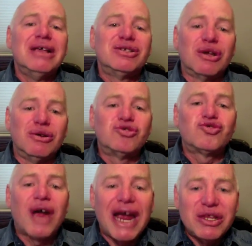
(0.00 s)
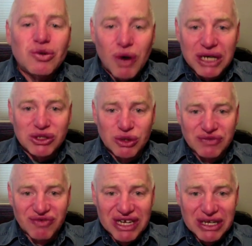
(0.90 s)
So try to watch those
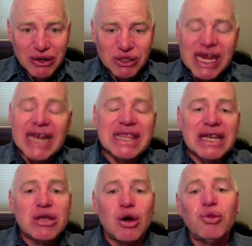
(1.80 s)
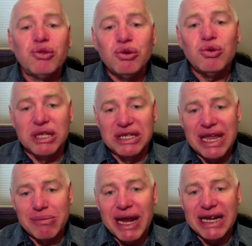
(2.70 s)
videos and then go through the
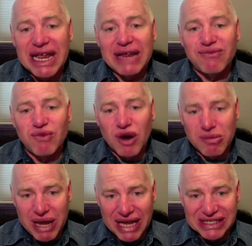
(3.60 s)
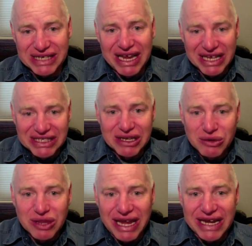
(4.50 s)
day by day formats as they're
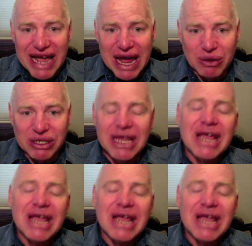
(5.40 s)
laid out.